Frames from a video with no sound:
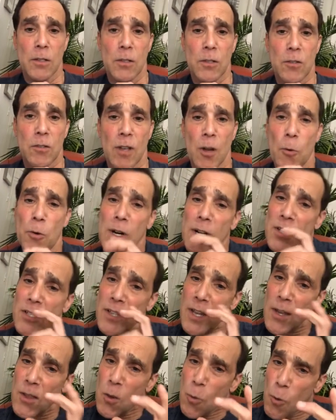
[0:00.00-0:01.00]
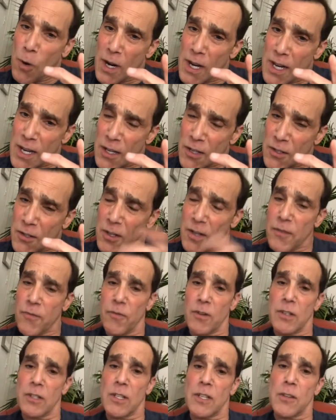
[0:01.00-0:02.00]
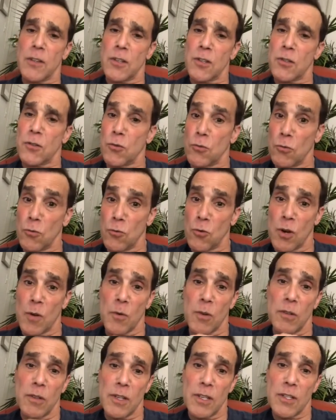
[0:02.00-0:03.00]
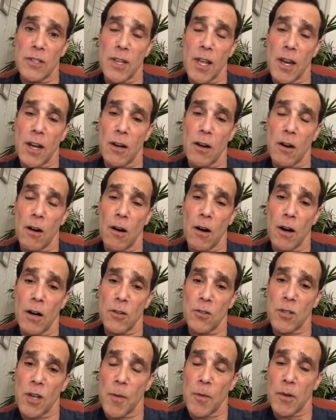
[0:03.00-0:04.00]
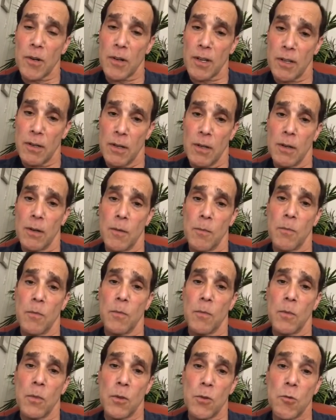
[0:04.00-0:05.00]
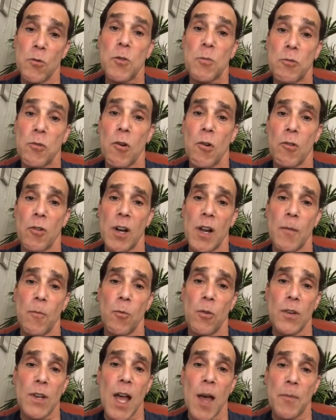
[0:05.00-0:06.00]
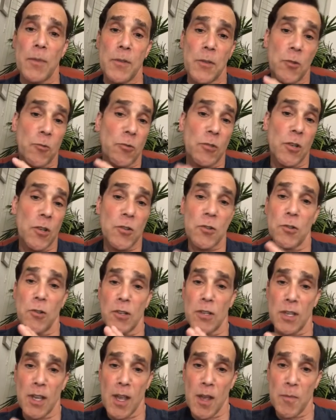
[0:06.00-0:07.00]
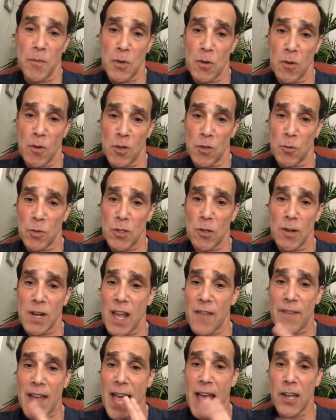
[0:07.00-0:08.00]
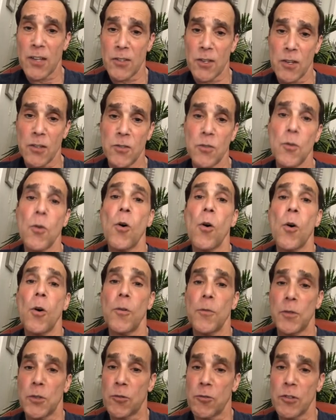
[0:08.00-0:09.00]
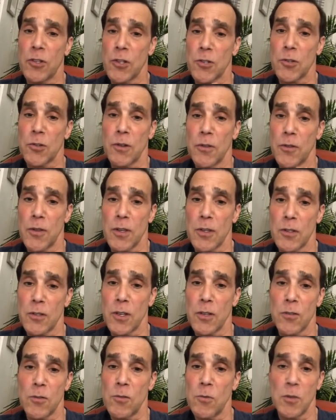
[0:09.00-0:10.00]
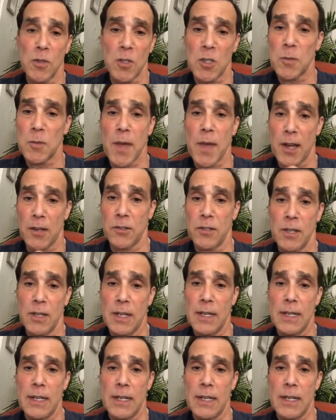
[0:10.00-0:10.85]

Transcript: So I want to say that what is different in this new normal is that our summer youth program will not be the traditional camp because we don't have access to all the traditional things that you would expect